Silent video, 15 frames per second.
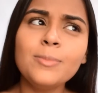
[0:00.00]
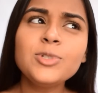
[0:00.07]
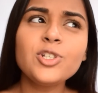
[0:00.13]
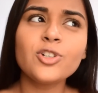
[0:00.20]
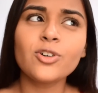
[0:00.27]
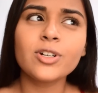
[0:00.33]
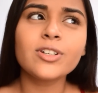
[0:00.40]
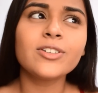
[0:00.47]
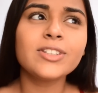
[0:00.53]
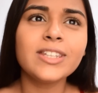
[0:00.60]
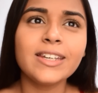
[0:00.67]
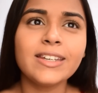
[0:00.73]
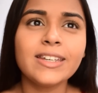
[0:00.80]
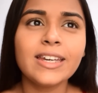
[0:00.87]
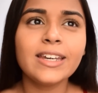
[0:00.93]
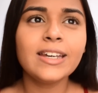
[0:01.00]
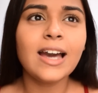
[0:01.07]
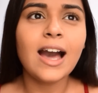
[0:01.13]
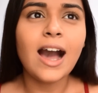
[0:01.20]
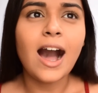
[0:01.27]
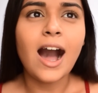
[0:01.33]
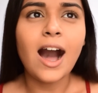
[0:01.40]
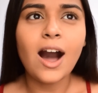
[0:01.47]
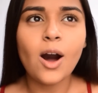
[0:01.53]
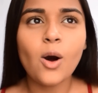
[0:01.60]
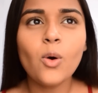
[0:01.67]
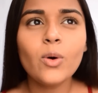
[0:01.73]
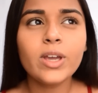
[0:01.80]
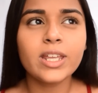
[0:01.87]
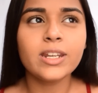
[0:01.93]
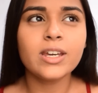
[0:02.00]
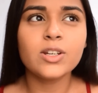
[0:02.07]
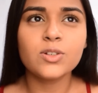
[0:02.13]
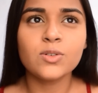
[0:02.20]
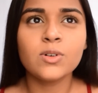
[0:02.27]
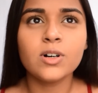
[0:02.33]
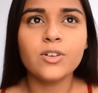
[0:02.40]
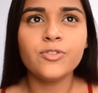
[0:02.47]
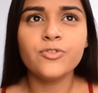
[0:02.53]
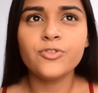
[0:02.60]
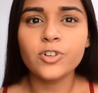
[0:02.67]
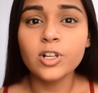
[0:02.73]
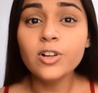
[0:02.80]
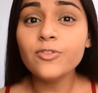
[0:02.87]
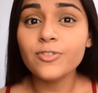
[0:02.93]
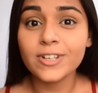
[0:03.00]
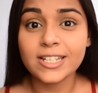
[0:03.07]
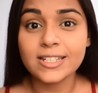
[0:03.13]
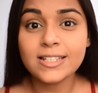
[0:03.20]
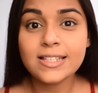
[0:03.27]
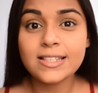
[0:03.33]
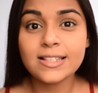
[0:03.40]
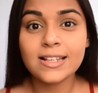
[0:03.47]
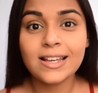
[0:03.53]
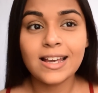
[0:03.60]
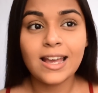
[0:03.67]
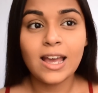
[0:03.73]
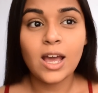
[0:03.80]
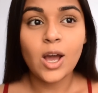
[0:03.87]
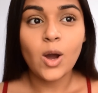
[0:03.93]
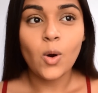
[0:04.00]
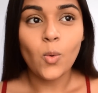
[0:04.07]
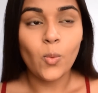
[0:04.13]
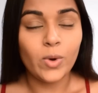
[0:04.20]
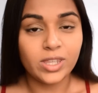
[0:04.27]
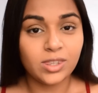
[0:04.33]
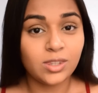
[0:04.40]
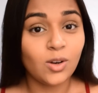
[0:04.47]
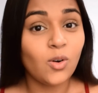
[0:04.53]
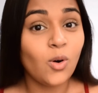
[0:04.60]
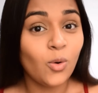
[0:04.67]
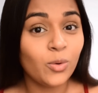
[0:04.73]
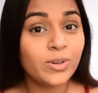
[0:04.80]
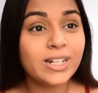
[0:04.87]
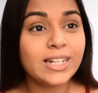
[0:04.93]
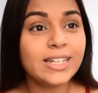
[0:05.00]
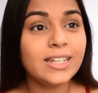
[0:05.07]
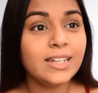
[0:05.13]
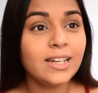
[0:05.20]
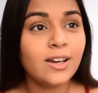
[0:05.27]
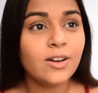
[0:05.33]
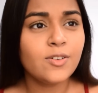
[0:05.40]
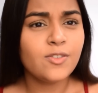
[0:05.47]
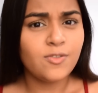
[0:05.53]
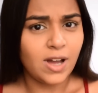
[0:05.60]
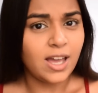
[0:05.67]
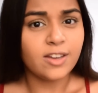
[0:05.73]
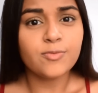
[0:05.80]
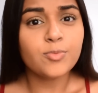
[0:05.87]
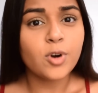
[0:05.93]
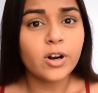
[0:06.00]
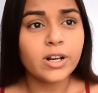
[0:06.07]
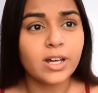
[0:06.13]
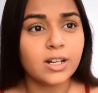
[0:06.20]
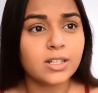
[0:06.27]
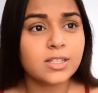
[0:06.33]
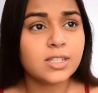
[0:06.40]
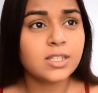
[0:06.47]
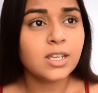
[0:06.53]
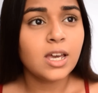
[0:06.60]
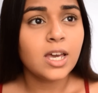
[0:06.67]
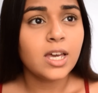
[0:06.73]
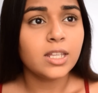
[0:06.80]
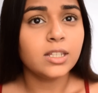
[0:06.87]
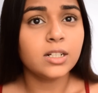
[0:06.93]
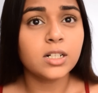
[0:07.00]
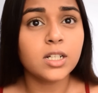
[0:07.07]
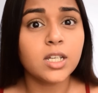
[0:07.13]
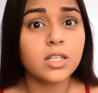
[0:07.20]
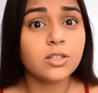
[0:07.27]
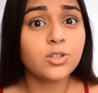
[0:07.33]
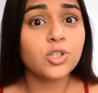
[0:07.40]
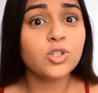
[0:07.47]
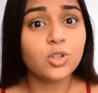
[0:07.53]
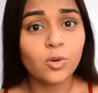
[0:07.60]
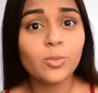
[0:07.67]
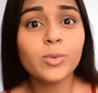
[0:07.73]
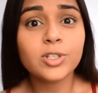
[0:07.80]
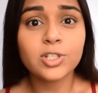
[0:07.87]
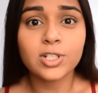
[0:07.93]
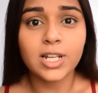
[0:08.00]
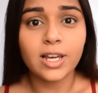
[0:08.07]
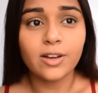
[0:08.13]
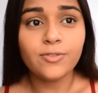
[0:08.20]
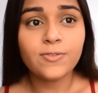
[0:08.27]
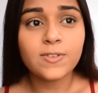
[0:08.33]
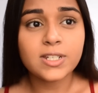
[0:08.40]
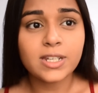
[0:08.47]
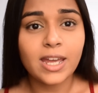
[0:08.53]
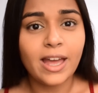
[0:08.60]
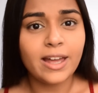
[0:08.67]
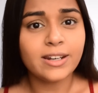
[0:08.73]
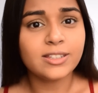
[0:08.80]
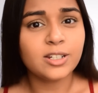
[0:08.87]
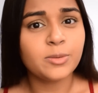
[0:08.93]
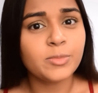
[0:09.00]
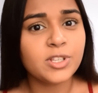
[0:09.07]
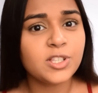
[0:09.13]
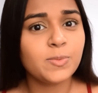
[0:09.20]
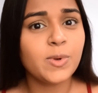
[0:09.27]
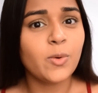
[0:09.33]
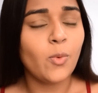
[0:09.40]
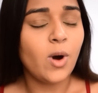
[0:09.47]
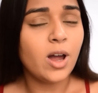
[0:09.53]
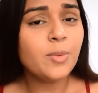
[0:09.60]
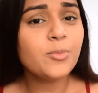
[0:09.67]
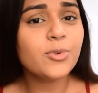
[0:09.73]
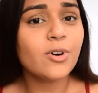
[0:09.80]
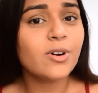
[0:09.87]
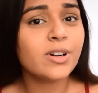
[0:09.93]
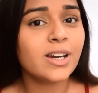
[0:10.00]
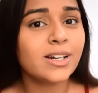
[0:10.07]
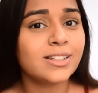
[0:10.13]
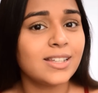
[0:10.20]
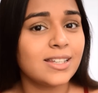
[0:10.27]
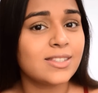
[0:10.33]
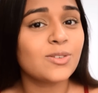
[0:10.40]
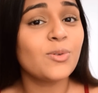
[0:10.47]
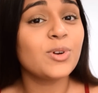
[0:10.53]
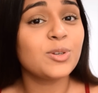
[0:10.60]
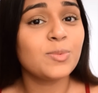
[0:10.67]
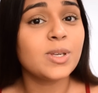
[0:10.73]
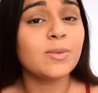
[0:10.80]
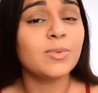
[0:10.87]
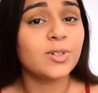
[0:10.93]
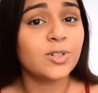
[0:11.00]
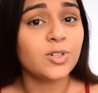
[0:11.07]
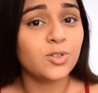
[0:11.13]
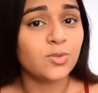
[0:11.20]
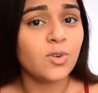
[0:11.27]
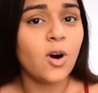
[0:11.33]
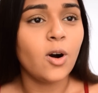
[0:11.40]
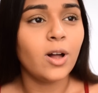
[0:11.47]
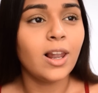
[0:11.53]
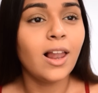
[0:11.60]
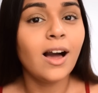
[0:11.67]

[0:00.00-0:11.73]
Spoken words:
sure you're thinking, how can I do a full face with only 5 products? There is so much left, and there must be one product that's going to be able to do all.